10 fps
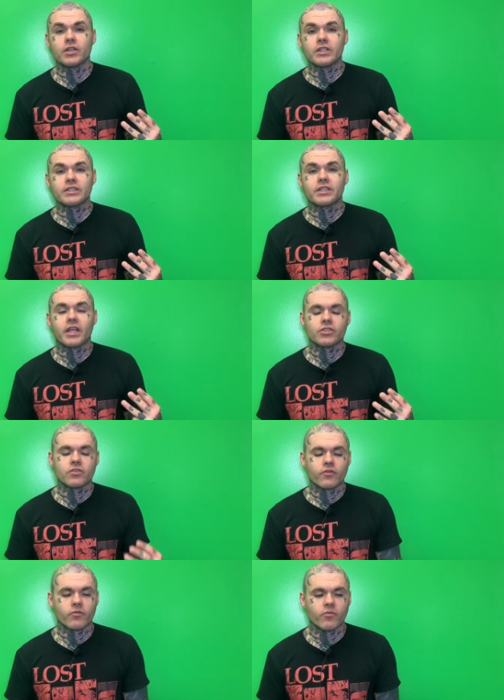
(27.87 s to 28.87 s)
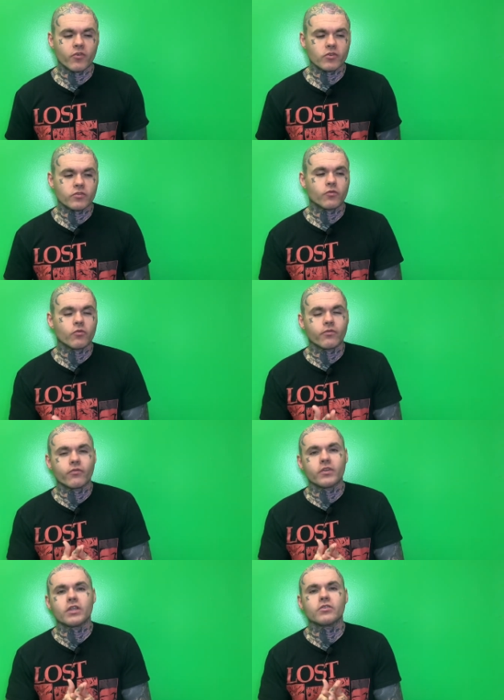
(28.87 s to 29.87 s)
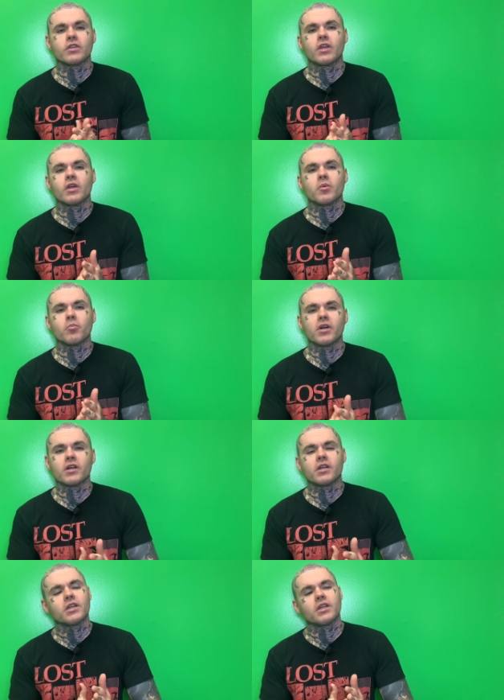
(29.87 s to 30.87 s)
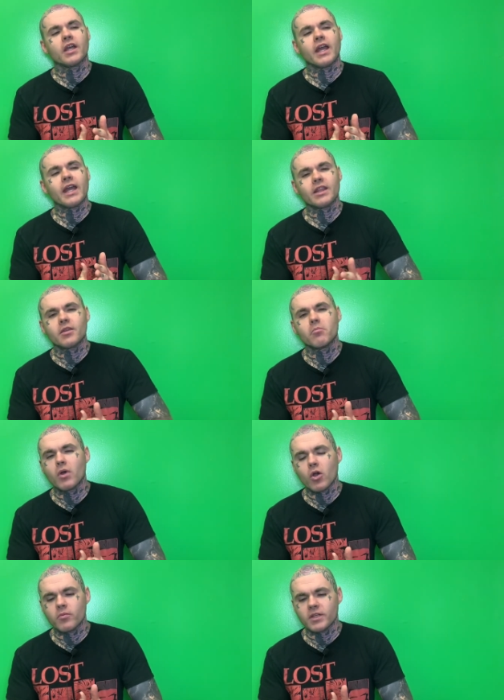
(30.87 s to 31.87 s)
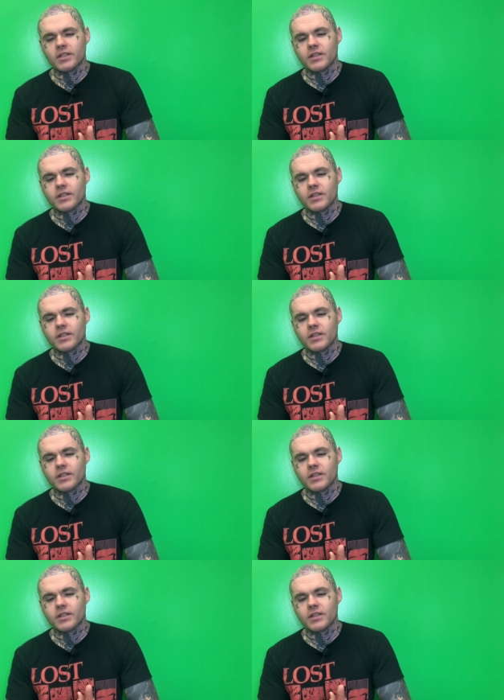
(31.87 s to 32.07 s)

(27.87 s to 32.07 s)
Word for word: gut statue from First Four Figures. But at the moment,